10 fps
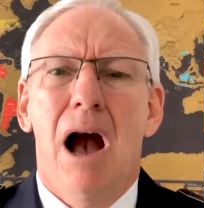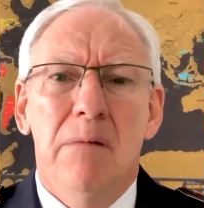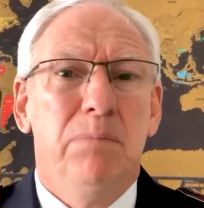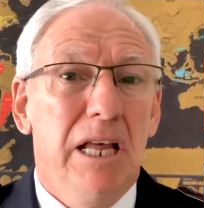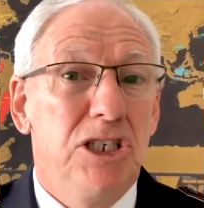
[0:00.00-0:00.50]

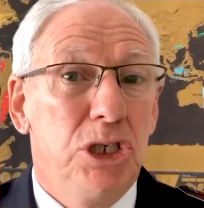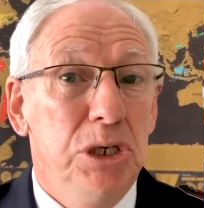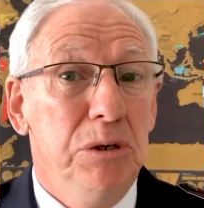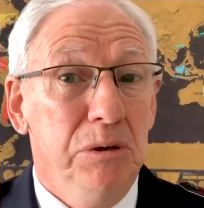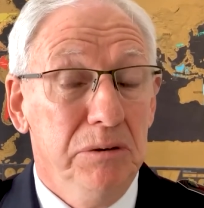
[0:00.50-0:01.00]
God bless
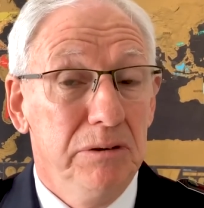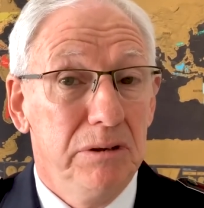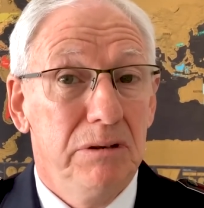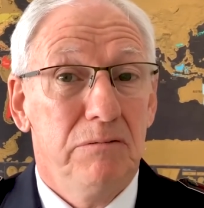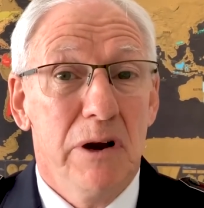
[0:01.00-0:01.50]
you,
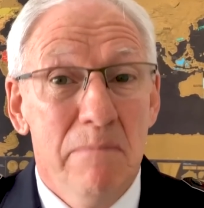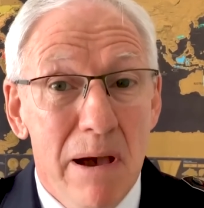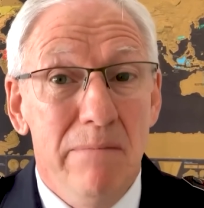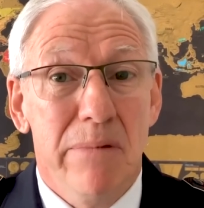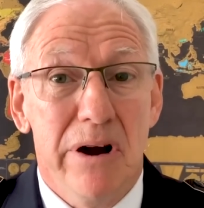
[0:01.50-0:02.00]

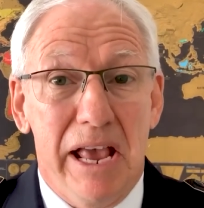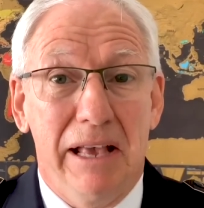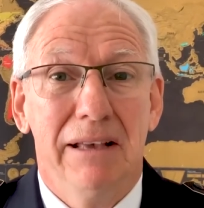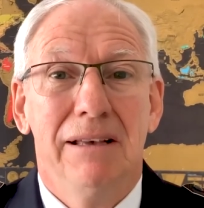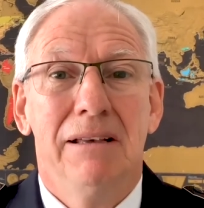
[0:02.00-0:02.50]
remembering
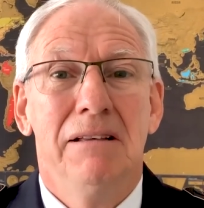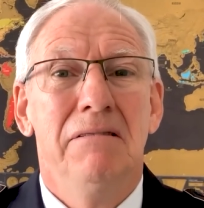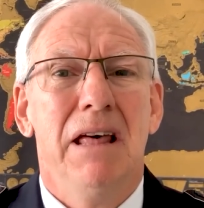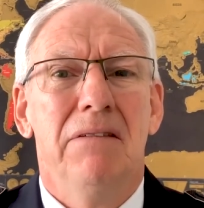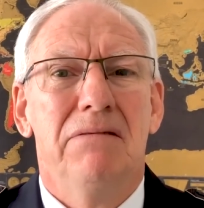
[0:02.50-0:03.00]

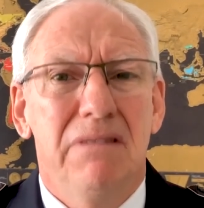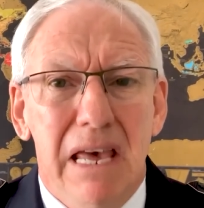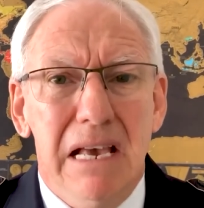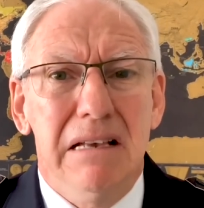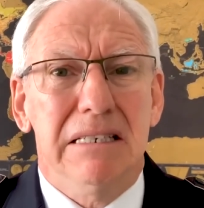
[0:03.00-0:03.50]
that
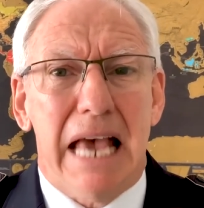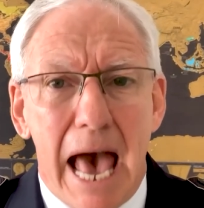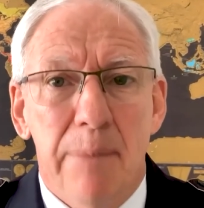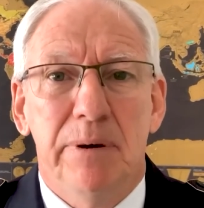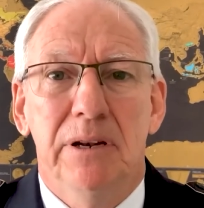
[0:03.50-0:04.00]
things
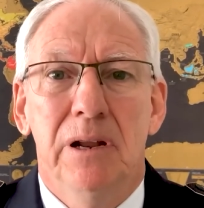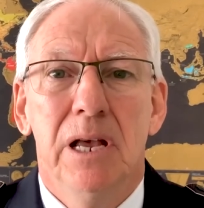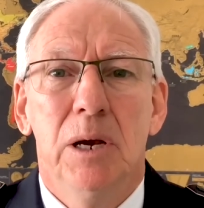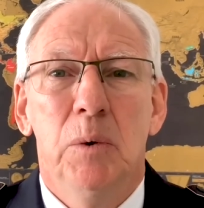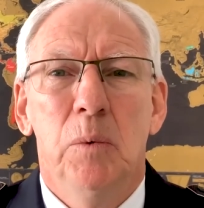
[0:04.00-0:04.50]
happen
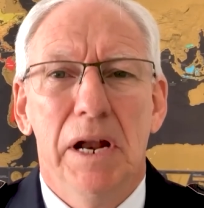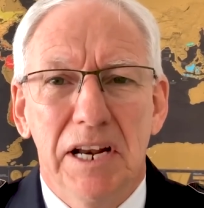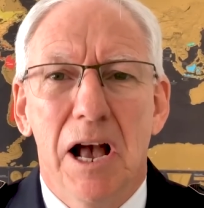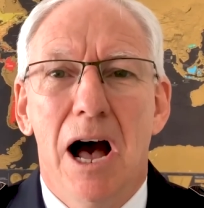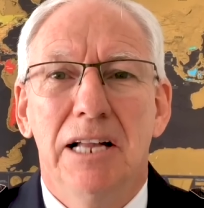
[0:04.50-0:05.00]

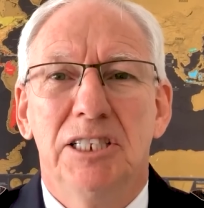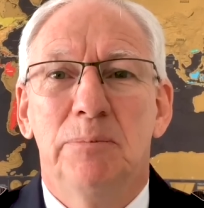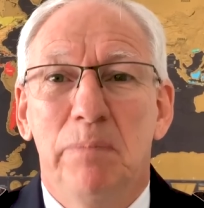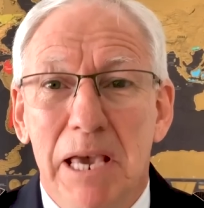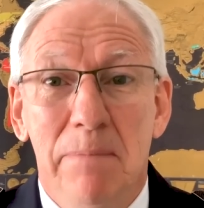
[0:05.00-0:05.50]
when
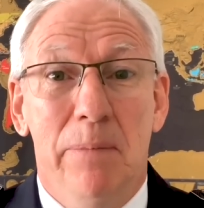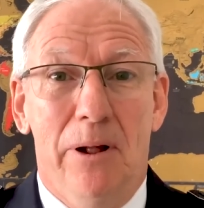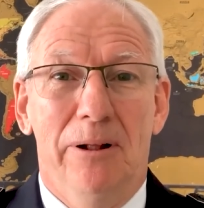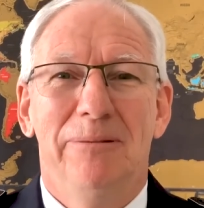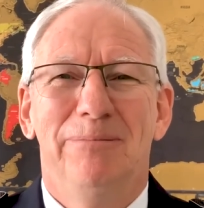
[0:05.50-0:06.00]
God's
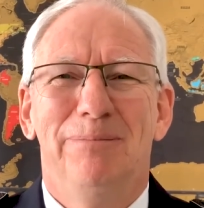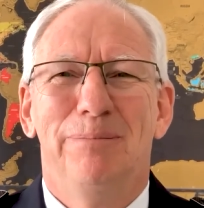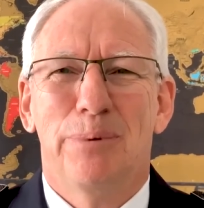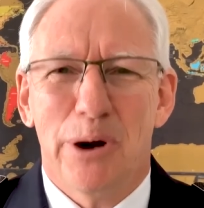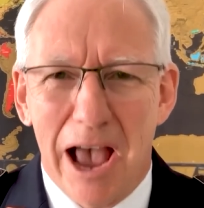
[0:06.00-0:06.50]
people
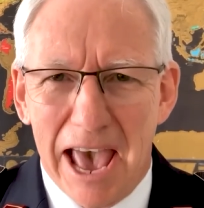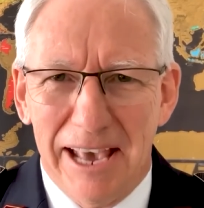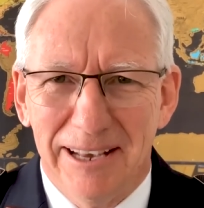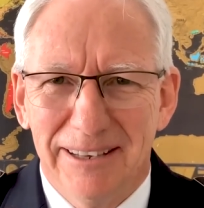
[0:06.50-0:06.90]
pray.